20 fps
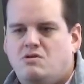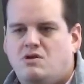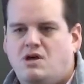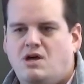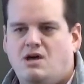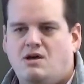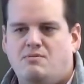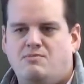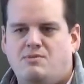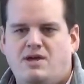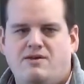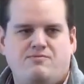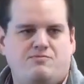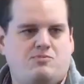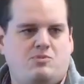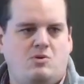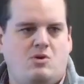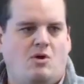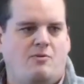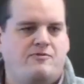um, and
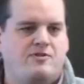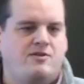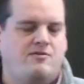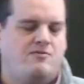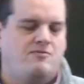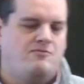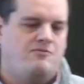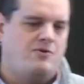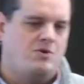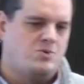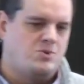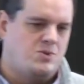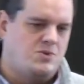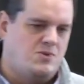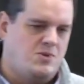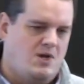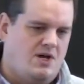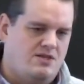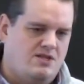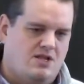hopefully
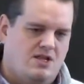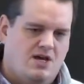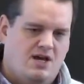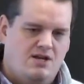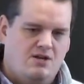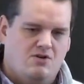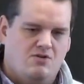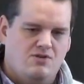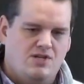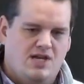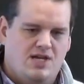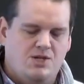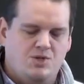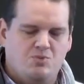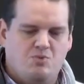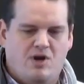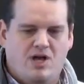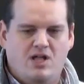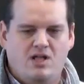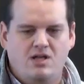folks on the line heard that
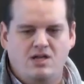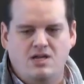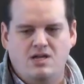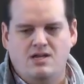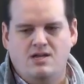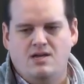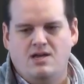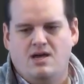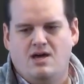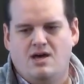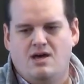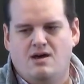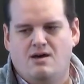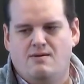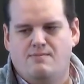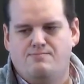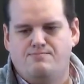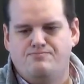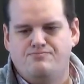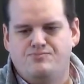as well.
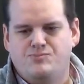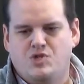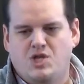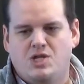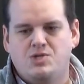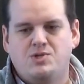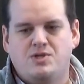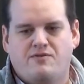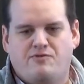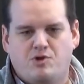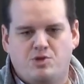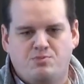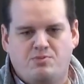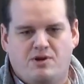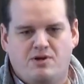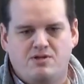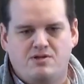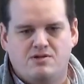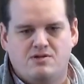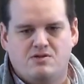Um, to answer the first
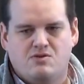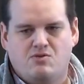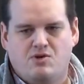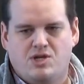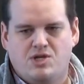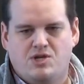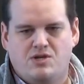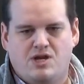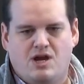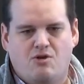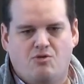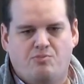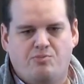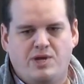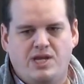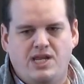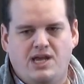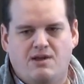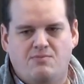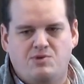part of the question, our
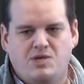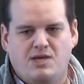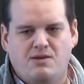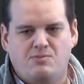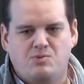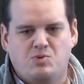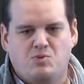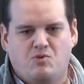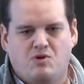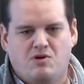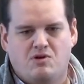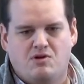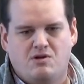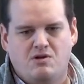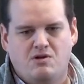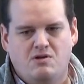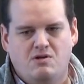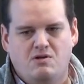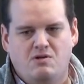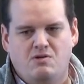PDM teams work
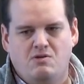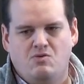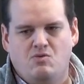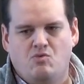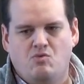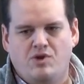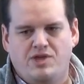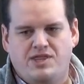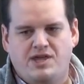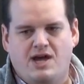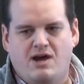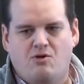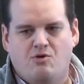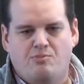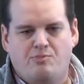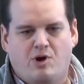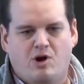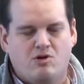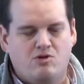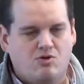with our
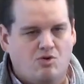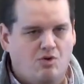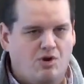partner